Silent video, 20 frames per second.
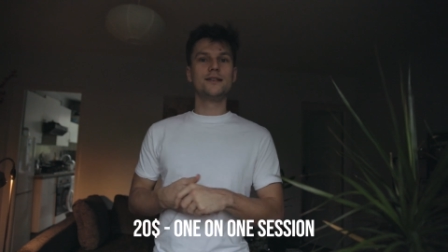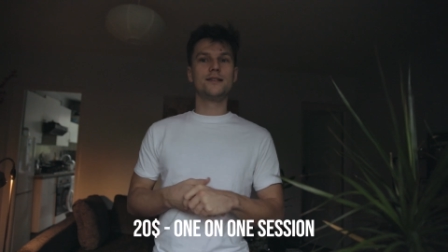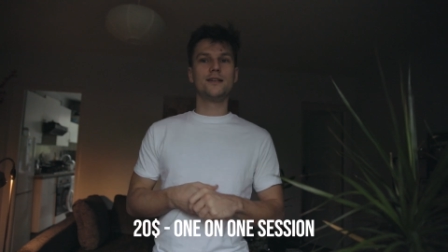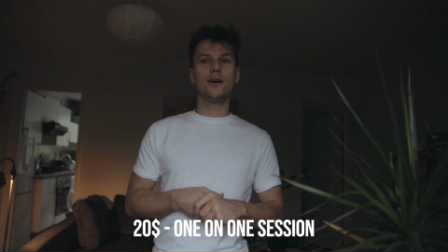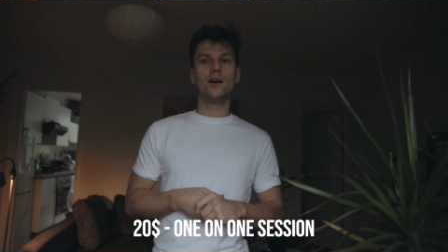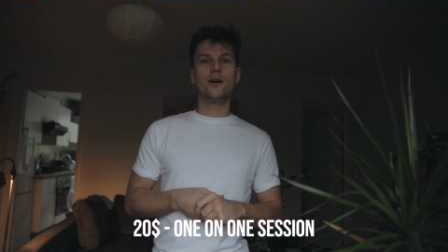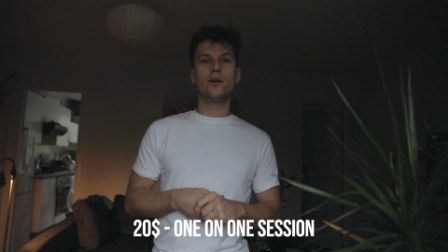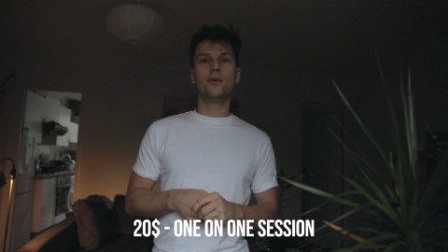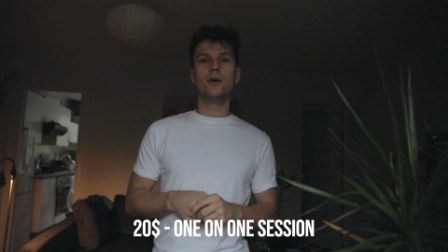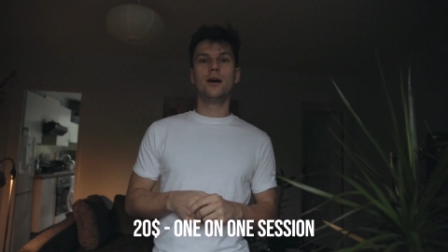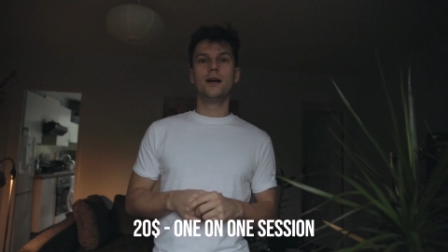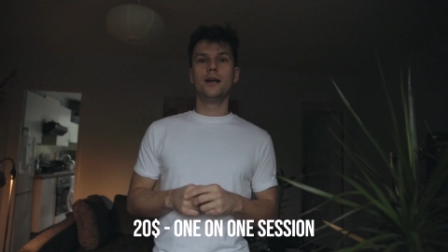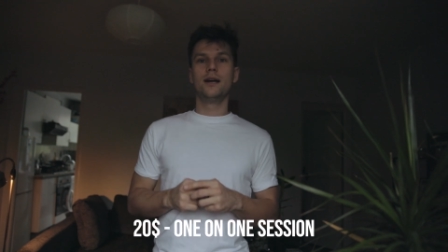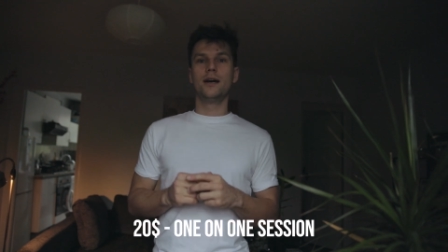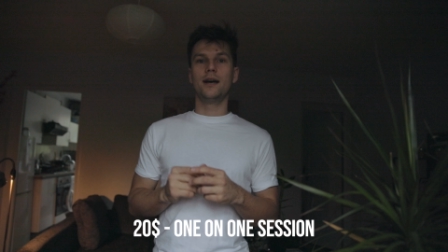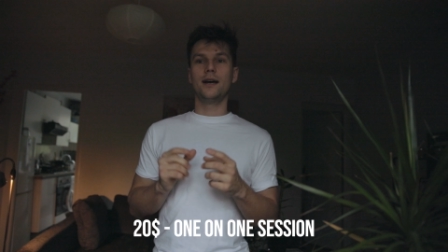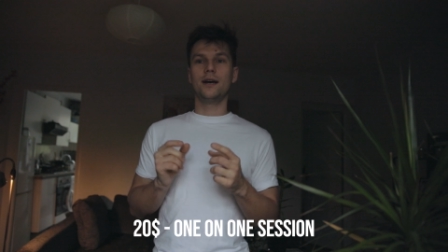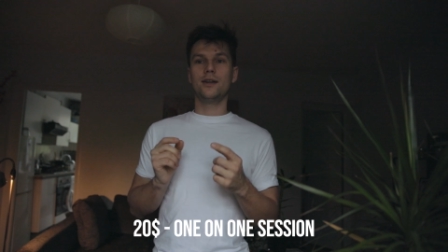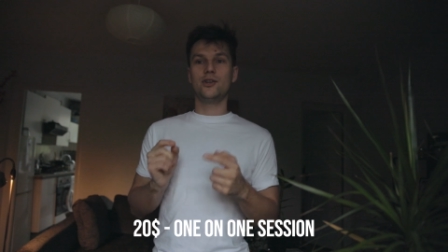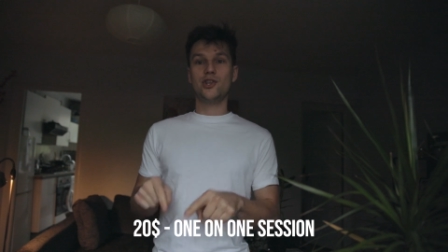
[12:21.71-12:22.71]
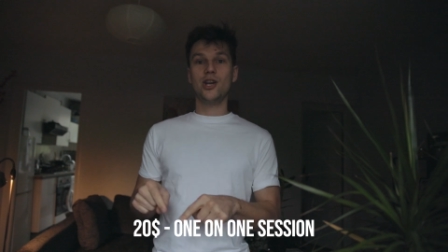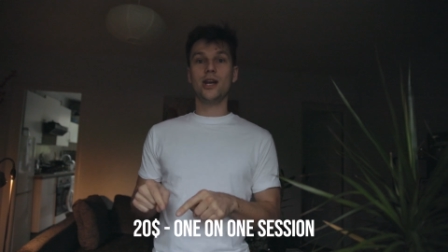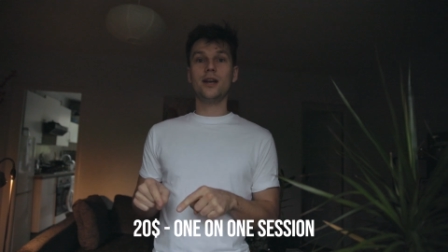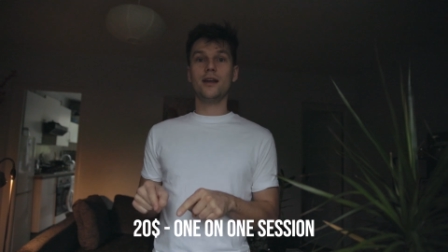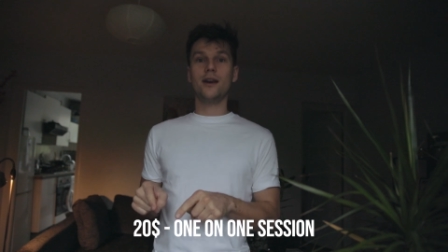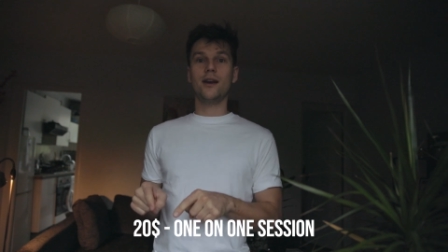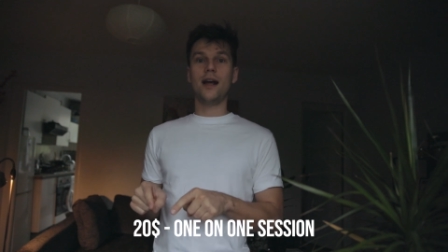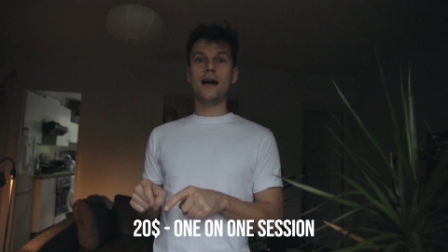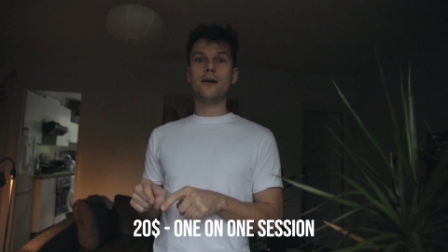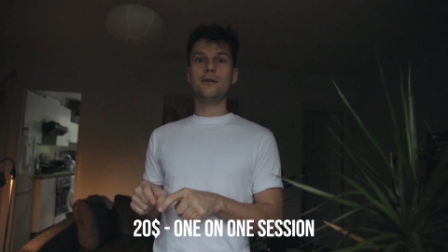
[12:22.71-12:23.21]
So
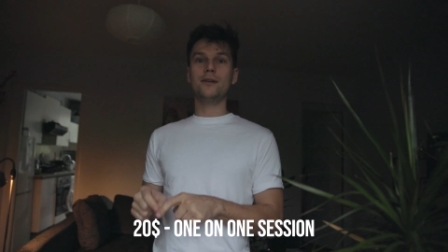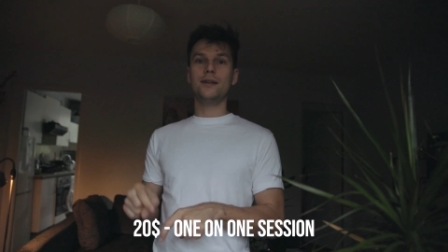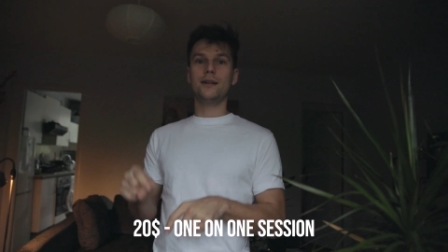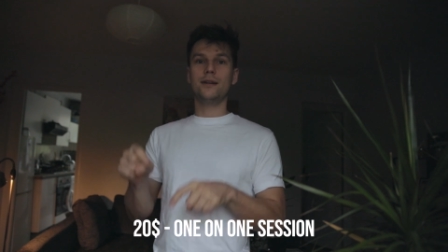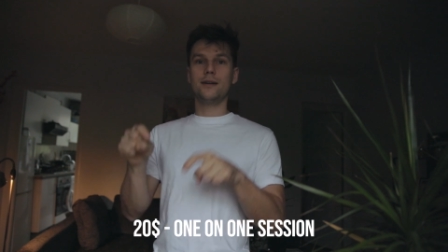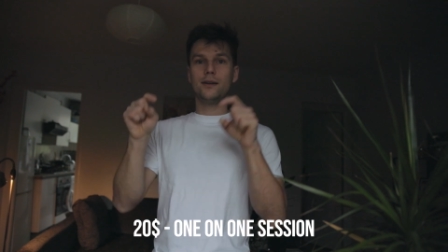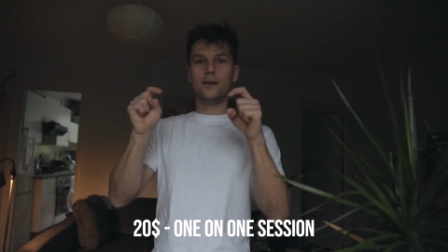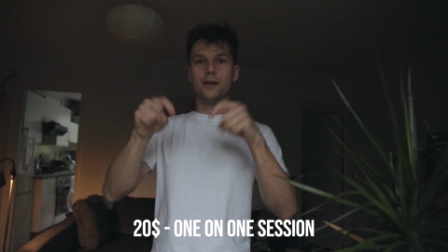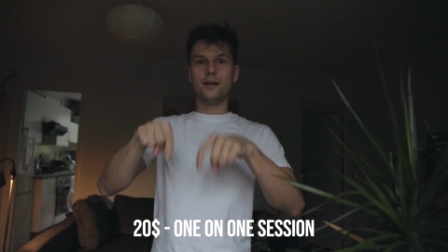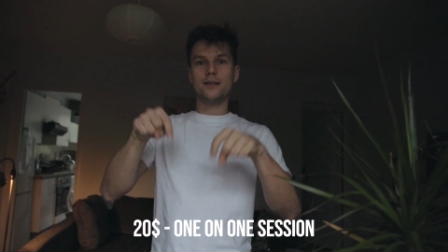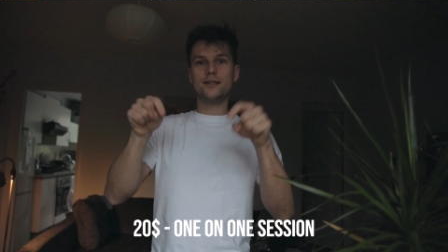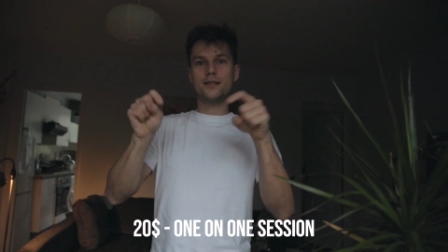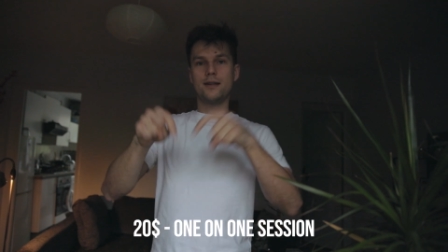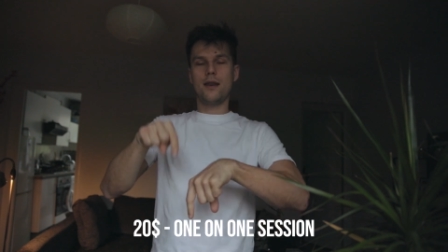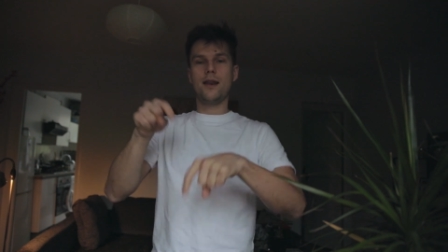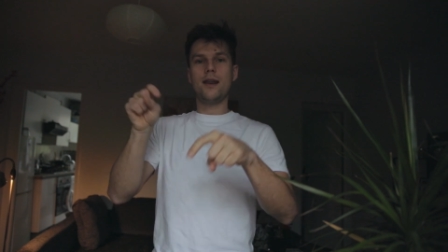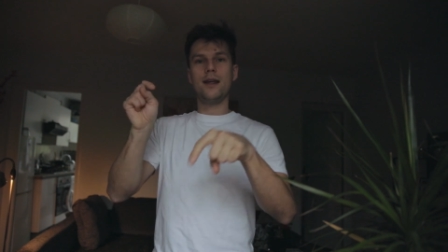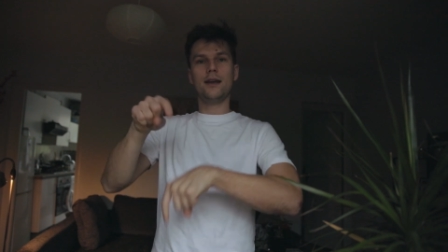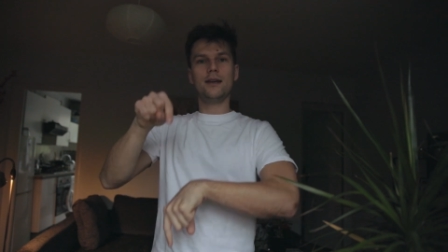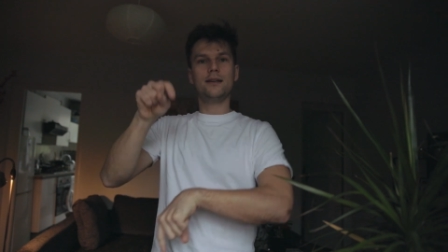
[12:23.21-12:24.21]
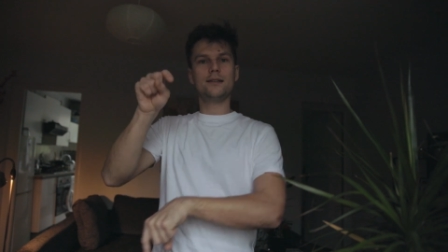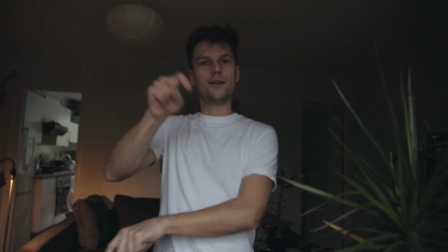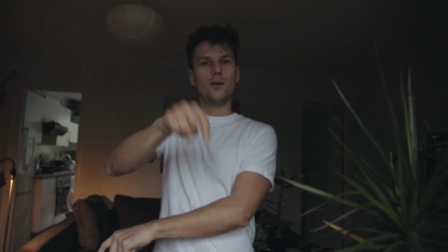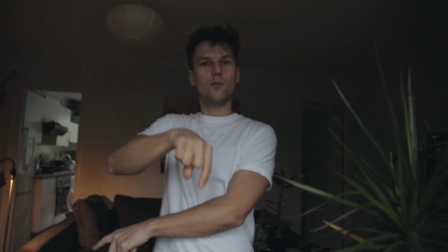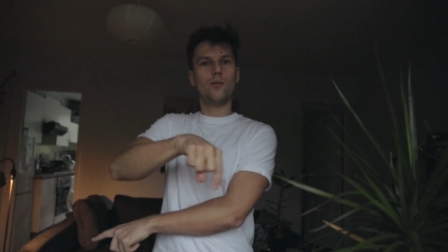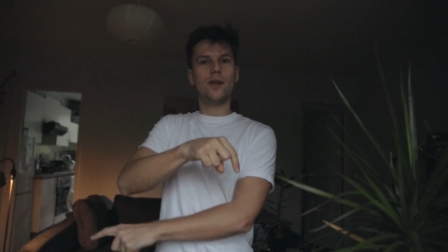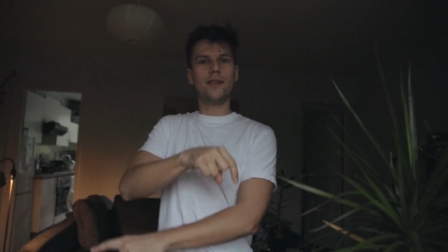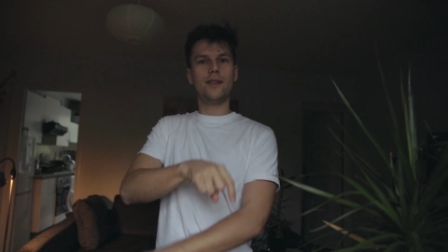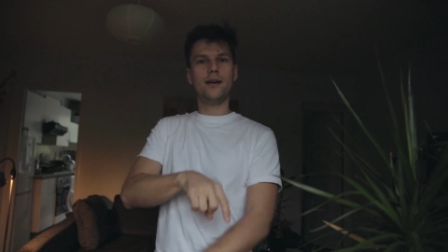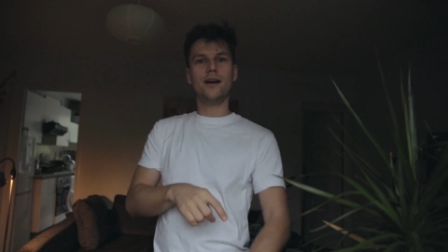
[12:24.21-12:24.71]
check it out. Here's the link
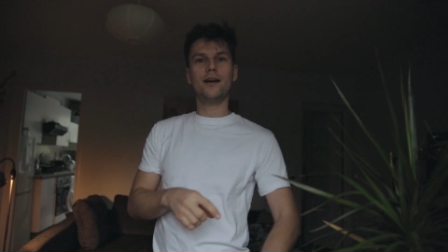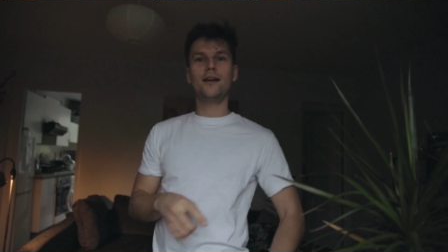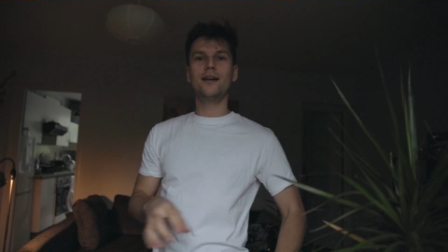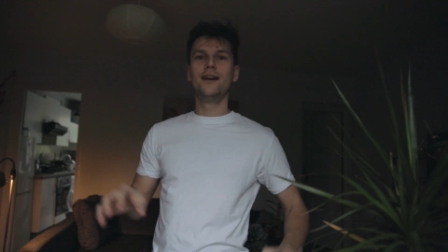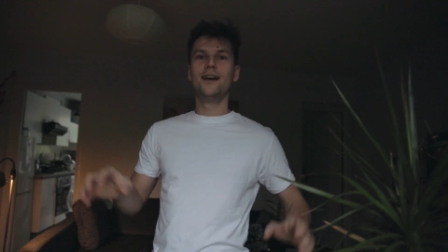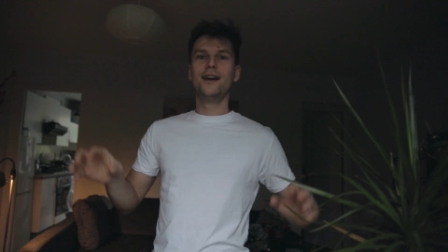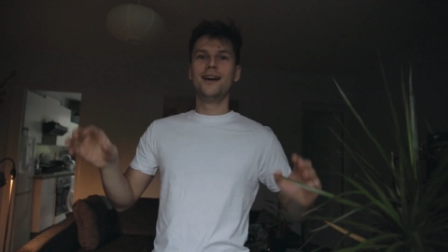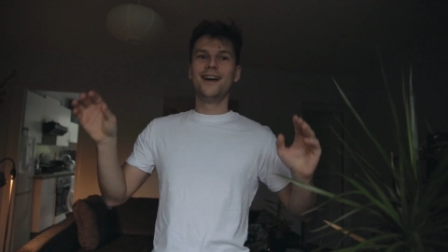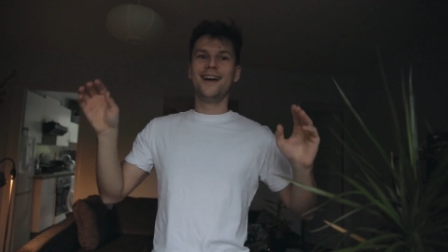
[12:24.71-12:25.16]
somewhere there.